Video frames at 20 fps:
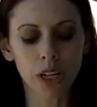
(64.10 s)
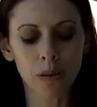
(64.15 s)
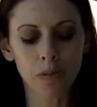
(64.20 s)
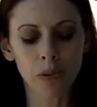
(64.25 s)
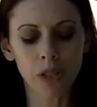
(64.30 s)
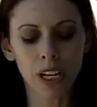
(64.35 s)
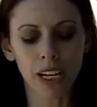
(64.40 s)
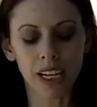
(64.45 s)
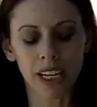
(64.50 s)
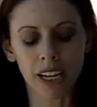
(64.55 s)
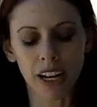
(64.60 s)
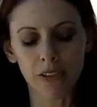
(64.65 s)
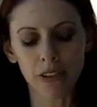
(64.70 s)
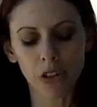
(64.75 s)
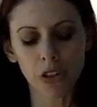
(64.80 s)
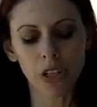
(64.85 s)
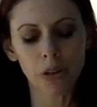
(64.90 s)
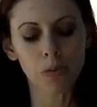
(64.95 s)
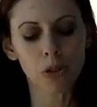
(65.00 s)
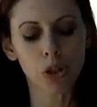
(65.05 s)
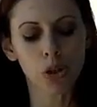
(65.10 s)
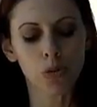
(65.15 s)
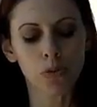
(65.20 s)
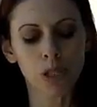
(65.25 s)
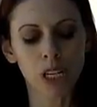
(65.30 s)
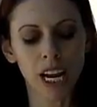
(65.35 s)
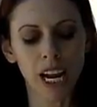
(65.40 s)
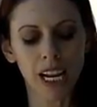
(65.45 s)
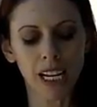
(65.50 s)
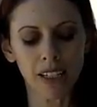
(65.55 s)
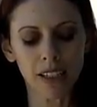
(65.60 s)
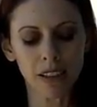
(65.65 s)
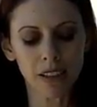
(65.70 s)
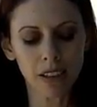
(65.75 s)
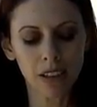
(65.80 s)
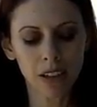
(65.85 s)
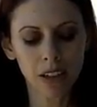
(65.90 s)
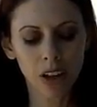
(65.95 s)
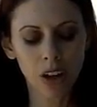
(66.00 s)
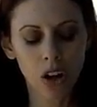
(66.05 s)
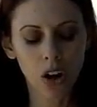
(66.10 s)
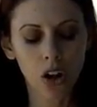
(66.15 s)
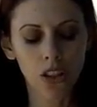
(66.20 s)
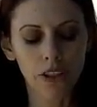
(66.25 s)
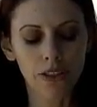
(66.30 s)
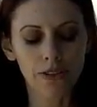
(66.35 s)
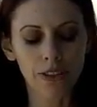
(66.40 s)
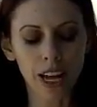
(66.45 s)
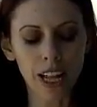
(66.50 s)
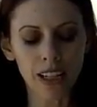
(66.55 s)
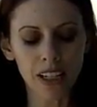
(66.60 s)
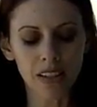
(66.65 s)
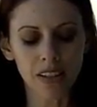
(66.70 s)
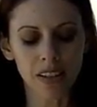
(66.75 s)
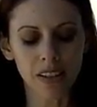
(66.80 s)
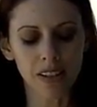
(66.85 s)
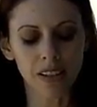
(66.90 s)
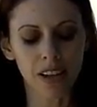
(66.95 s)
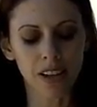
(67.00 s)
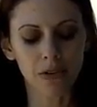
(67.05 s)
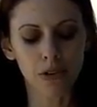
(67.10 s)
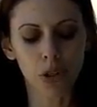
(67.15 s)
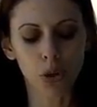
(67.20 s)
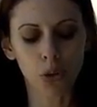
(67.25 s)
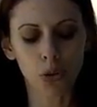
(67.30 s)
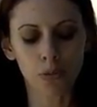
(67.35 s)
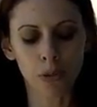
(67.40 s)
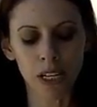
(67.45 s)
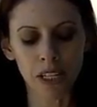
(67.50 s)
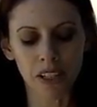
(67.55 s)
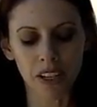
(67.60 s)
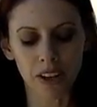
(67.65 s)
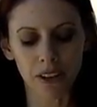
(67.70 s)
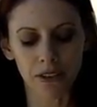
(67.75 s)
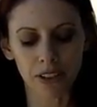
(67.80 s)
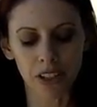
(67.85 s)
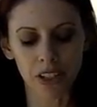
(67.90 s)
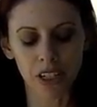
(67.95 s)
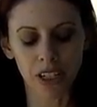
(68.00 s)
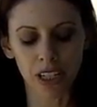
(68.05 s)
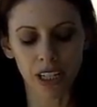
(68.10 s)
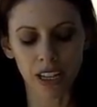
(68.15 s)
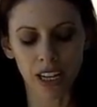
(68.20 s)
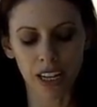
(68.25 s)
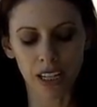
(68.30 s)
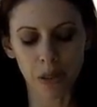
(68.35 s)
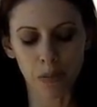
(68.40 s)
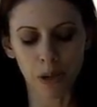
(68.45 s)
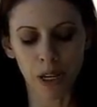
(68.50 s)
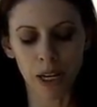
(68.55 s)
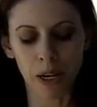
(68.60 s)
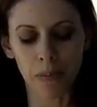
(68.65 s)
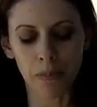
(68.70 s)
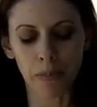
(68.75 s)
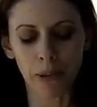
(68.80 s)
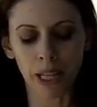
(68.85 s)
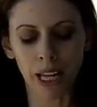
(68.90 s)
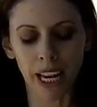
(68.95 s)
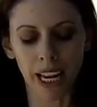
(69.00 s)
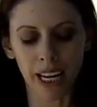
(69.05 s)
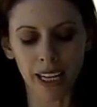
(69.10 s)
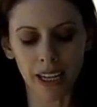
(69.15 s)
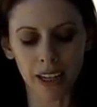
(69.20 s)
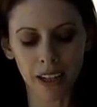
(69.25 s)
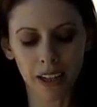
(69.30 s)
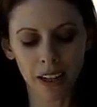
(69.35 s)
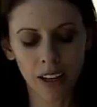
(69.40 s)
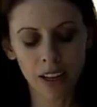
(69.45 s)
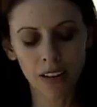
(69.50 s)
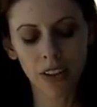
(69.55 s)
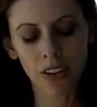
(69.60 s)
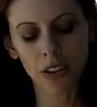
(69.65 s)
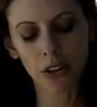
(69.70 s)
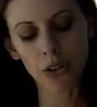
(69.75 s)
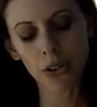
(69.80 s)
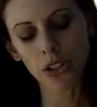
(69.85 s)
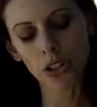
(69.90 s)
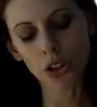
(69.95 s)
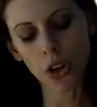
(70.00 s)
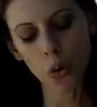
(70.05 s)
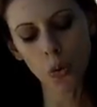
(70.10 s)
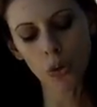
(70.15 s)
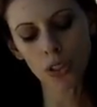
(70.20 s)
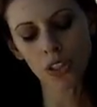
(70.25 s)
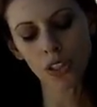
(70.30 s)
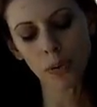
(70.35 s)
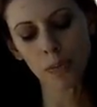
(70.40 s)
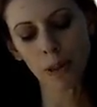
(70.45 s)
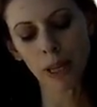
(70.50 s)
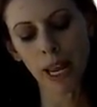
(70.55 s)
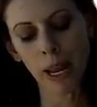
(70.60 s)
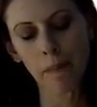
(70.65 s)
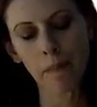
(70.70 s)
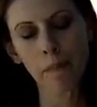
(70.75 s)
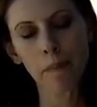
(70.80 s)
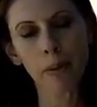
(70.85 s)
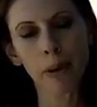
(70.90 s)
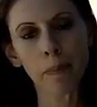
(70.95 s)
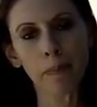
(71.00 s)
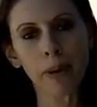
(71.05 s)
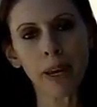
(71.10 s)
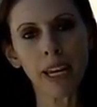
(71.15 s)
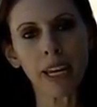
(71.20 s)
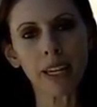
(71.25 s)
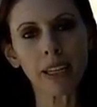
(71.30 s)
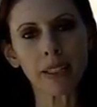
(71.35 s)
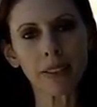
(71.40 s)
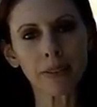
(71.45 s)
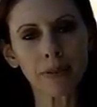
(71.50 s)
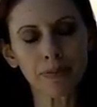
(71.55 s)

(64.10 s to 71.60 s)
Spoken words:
dreams I can never seem to obtain, all the fallacies I have told myself until it has become plain that there is no one to blame but me.